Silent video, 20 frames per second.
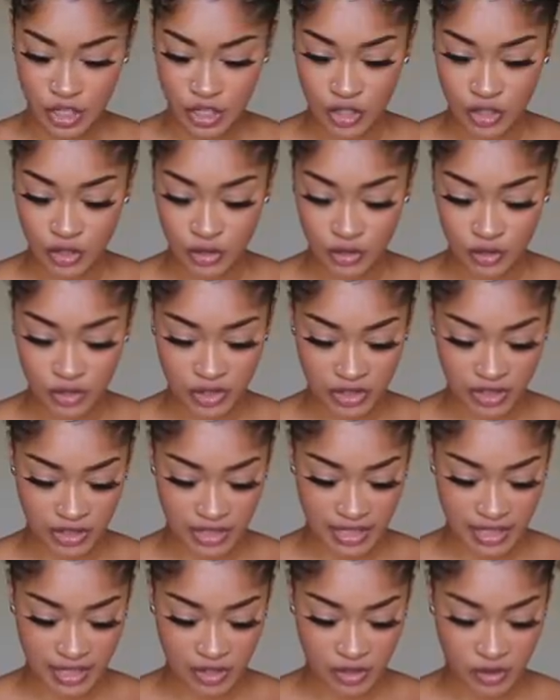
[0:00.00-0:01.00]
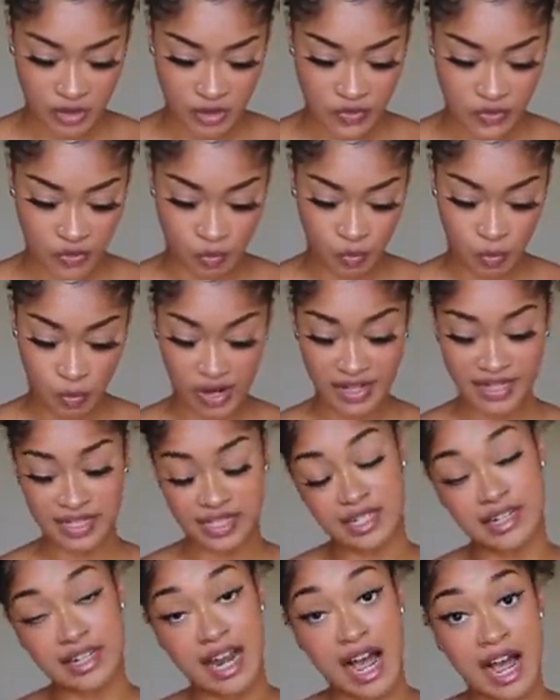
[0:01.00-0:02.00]
usually goes from one
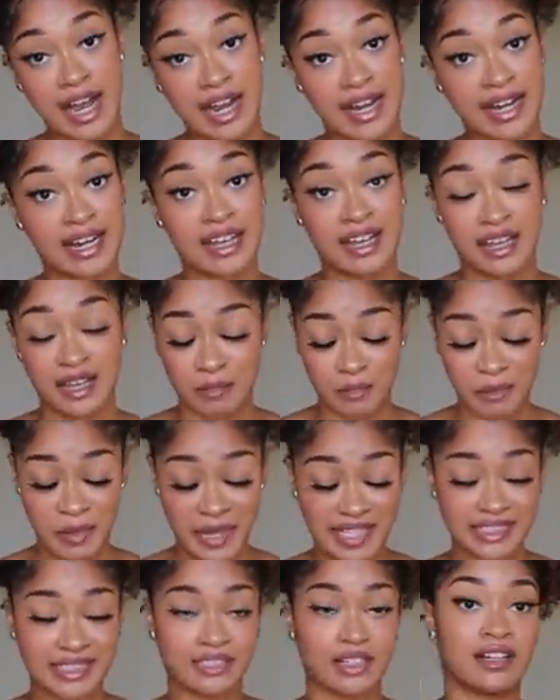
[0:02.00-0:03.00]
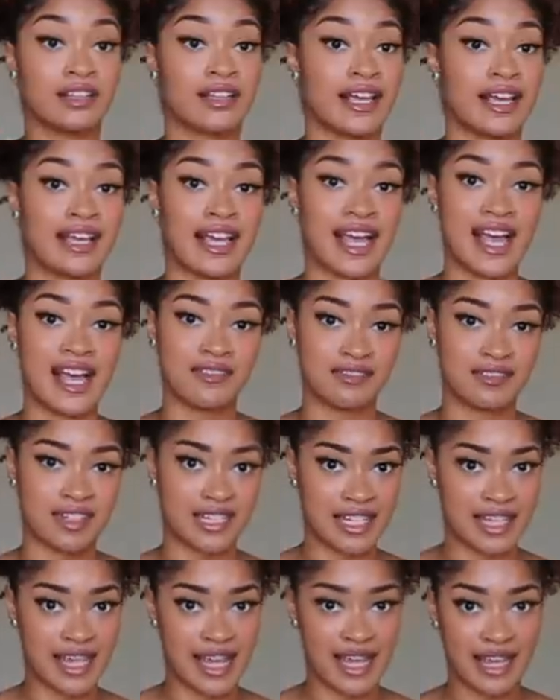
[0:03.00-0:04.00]
to nine based on like
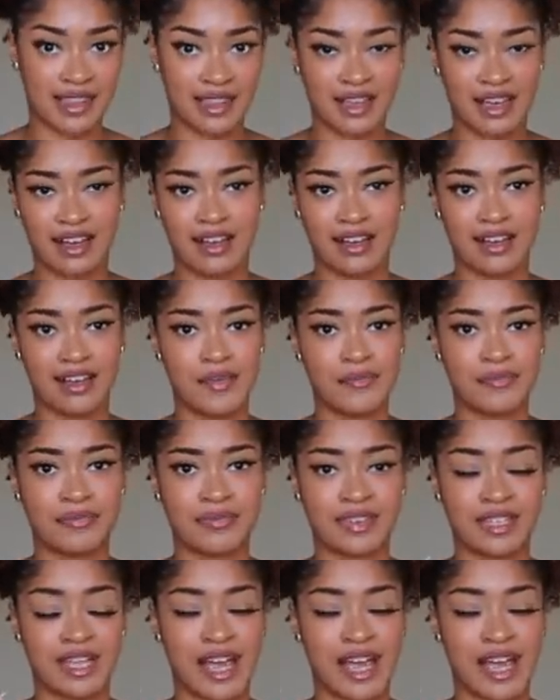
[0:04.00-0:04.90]
FDA, um,